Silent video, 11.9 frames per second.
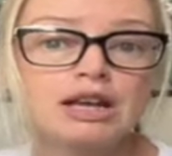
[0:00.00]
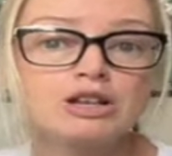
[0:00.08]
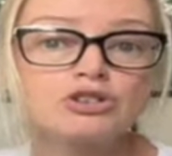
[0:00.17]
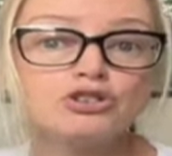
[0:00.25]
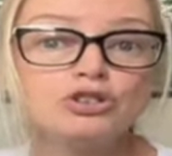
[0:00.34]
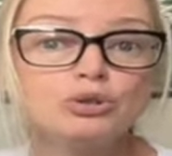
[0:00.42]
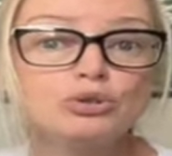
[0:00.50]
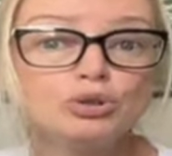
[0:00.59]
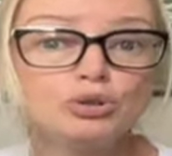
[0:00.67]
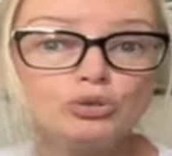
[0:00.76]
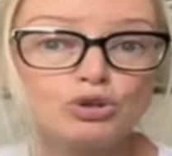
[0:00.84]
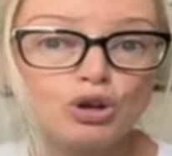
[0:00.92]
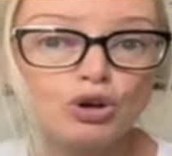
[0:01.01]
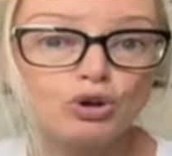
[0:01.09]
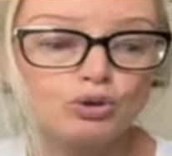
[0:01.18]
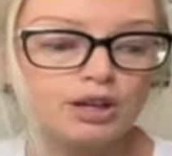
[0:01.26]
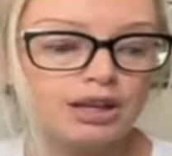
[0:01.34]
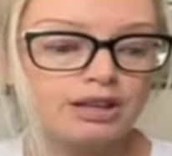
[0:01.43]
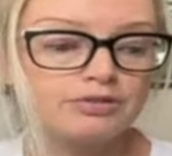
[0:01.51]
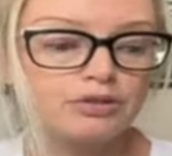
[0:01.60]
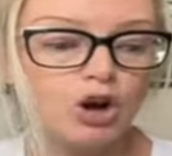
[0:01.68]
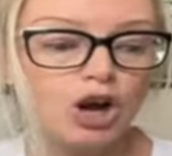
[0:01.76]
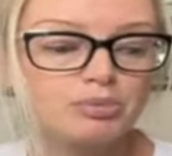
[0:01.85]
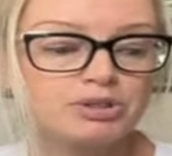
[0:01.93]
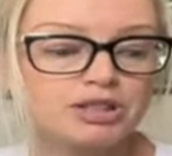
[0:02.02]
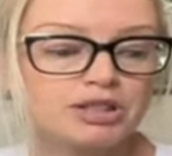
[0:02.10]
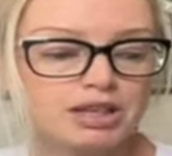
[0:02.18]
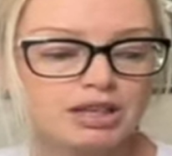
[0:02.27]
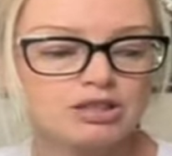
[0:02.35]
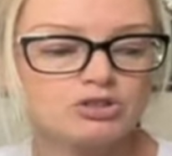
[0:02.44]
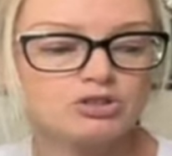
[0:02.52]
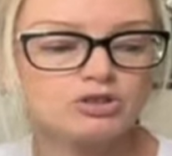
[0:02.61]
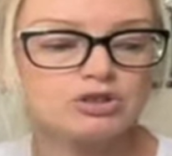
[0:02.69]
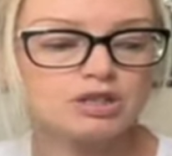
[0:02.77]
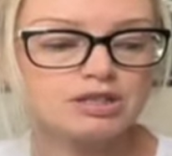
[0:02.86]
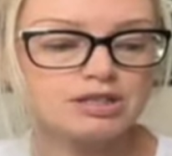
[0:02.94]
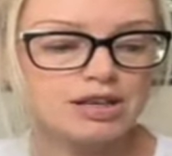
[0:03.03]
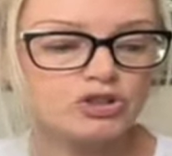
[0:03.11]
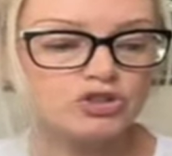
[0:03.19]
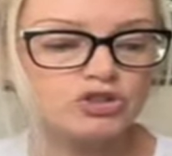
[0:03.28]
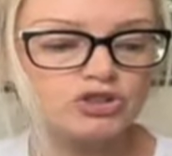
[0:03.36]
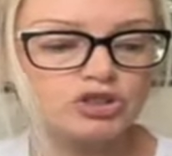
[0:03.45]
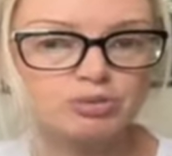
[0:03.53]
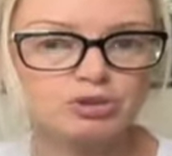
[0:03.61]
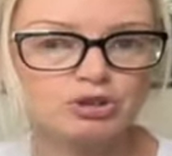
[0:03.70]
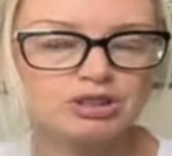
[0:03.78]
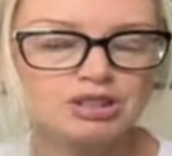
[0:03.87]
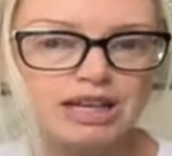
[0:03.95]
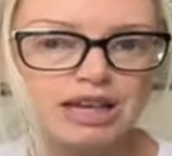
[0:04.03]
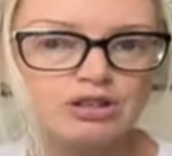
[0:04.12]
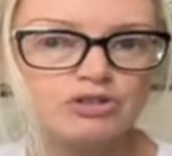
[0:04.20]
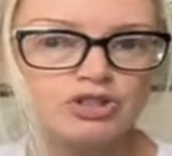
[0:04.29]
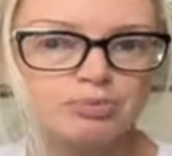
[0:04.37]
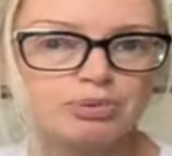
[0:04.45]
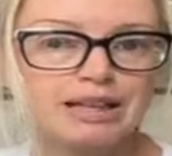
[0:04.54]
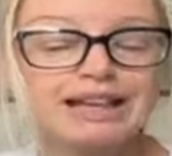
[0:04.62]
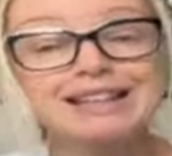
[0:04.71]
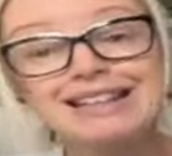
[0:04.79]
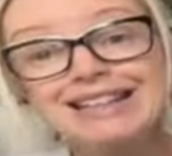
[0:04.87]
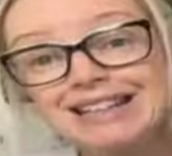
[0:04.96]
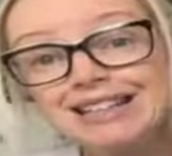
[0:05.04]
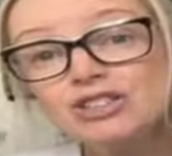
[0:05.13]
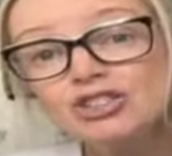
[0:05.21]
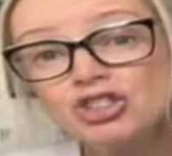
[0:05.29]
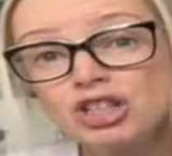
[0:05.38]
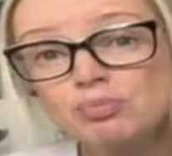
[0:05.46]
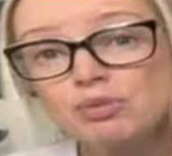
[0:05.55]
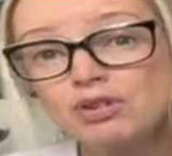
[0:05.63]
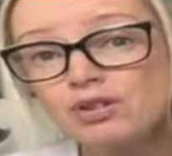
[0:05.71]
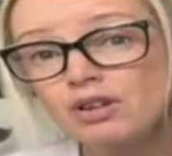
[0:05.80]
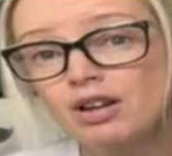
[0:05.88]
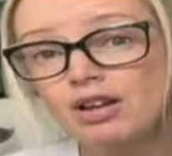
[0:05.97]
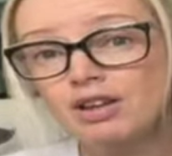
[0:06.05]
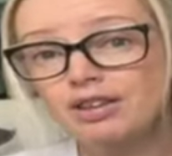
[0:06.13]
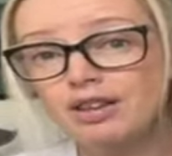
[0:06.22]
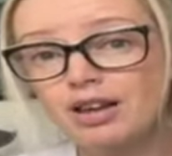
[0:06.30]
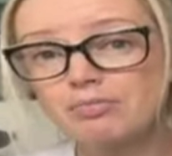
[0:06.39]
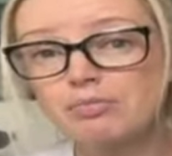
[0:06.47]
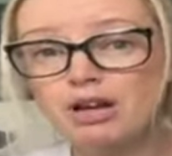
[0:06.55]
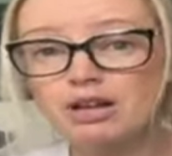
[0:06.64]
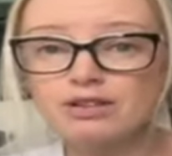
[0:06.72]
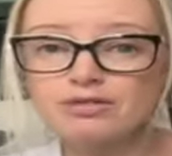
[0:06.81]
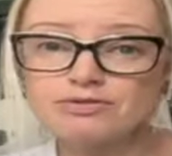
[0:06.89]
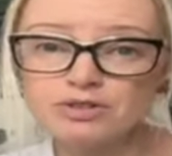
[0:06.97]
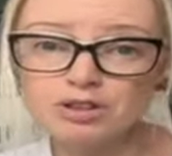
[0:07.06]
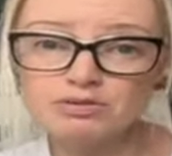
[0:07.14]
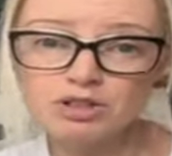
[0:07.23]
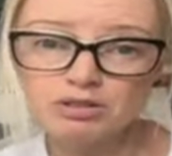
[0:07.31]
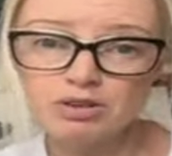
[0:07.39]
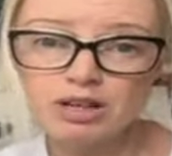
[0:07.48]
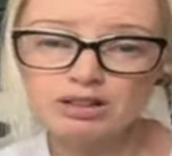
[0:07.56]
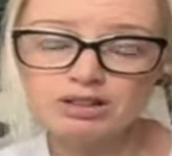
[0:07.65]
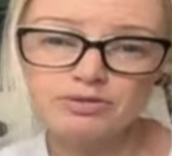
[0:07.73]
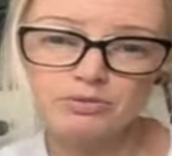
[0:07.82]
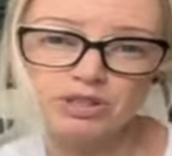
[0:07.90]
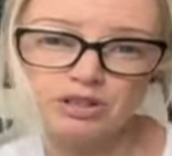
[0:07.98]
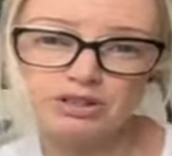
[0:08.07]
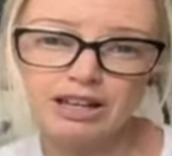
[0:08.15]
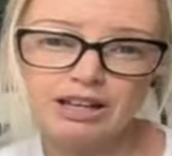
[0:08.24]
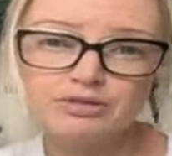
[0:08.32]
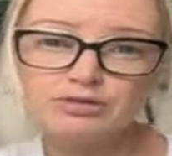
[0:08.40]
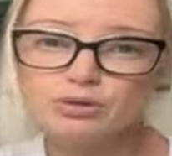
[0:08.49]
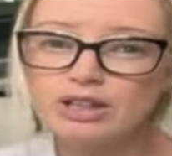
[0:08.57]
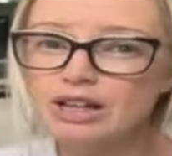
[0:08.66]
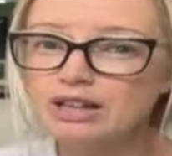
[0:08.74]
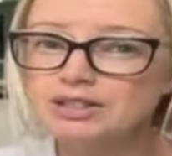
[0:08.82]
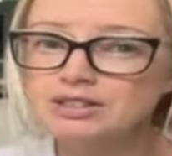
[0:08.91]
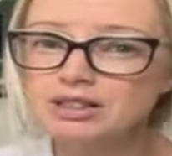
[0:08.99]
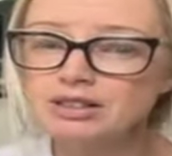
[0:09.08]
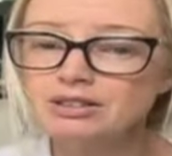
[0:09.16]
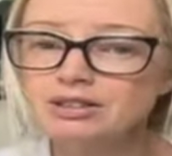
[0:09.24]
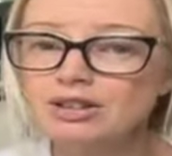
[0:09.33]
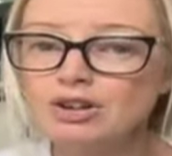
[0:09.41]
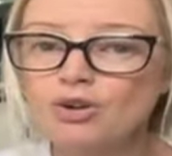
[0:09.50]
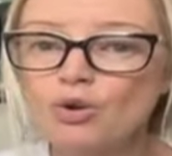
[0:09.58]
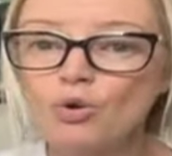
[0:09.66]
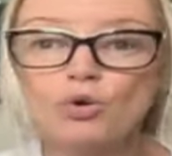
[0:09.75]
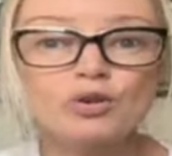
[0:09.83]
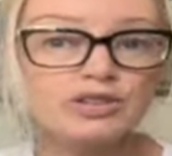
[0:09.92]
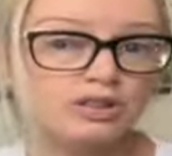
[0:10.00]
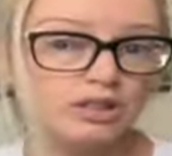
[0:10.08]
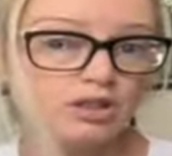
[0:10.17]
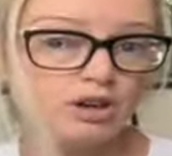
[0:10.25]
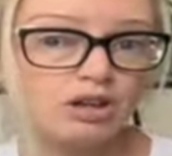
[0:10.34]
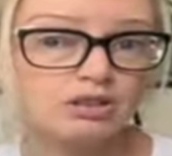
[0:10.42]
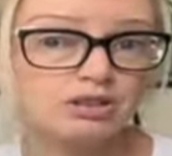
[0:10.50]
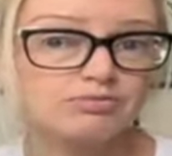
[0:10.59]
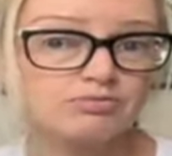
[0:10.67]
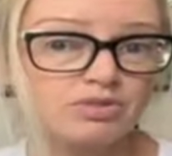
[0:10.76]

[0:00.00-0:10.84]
do you know if opting into the Desert Community Energy plan is cheaper than buying directly from Southern California Edison, or is it not?